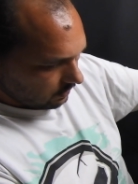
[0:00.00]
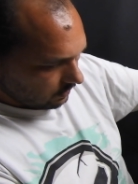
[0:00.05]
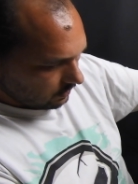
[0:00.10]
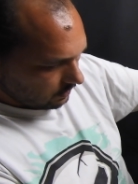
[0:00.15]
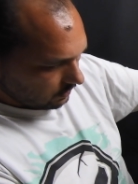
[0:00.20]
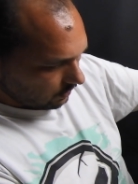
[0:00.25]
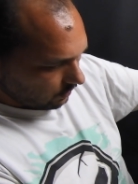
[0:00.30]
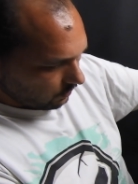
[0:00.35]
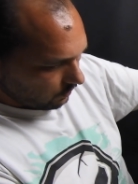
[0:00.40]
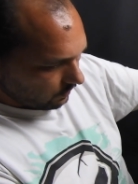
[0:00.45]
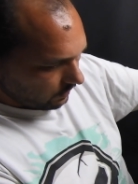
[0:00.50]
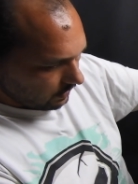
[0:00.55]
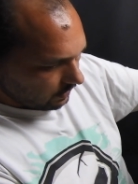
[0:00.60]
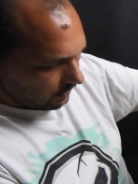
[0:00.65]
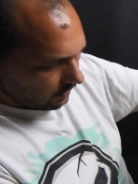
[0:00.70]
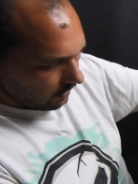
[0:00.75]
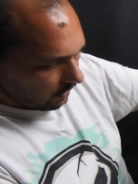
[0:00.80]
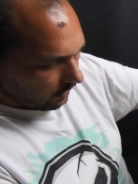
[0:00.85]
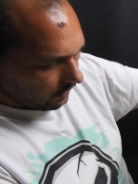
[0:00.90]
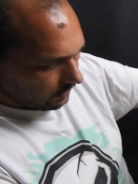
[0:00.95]
So in
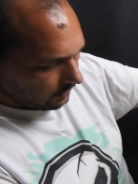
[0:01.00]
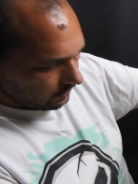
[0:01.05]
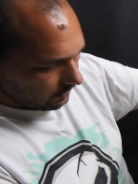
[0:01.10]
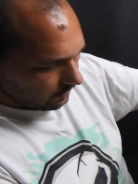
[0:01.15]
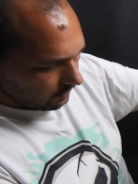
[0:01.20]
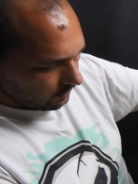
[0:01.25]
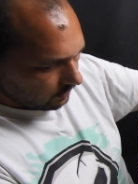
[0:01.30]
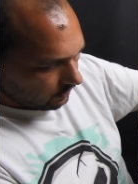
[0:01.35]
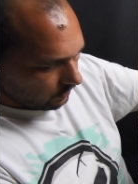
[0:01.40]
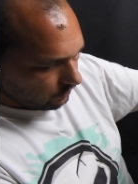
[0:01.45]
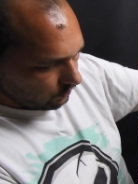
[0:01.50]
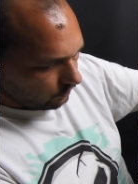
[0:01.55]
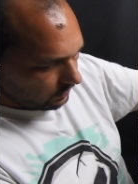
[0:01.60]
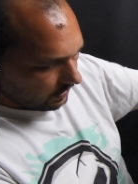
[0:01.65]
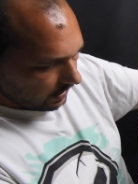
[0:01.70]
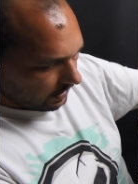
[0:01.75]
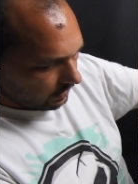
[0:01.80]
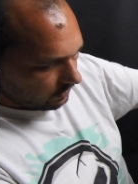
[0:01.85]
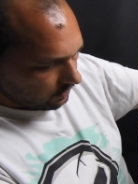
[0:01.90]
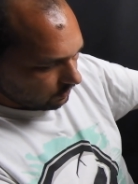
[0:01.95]
reality, to
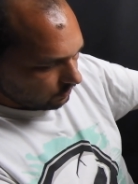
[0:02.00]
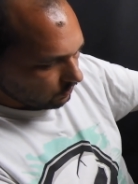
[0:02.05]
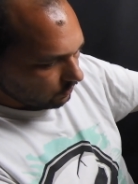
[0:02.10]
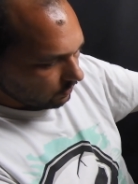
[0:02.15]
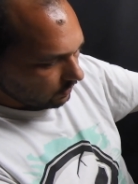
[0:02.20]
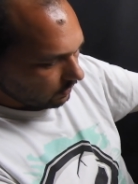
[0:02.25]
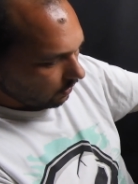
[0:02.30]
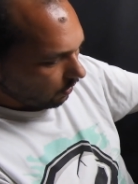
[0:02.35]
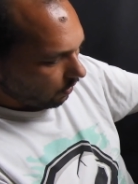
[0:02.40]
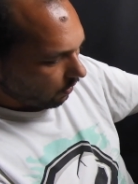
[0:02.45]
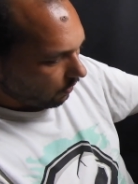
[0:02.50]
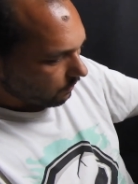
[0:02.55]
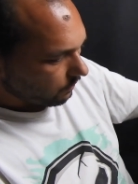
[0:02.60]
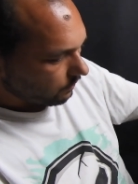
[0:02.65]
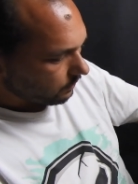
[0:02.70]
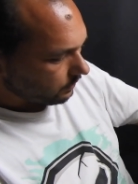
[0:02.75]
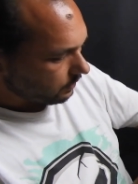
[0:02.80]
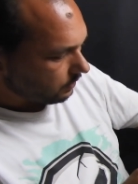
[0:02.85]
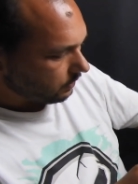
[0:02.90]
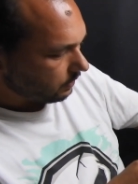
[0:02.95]
take the cooler
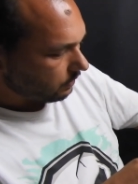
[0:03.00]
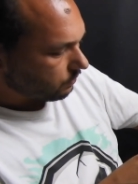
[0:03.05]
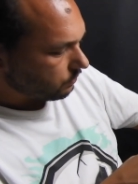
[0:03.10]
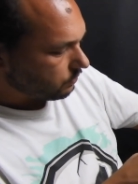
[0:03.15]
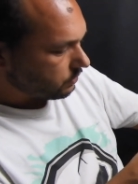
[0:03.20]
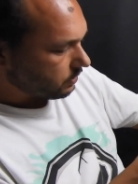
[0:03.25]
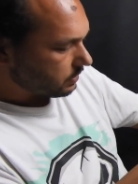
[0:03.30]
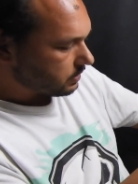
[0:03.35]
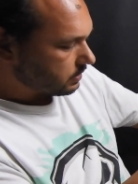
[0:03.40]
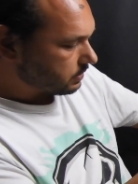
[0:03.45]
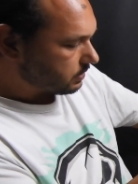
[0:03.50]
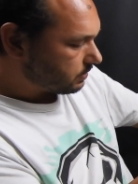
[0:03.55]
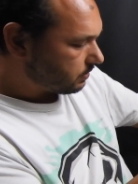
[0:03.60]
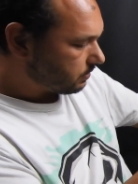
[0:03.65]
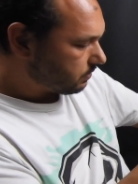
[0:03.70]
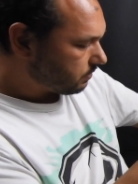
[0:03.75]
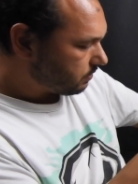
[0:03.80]
off, you need to just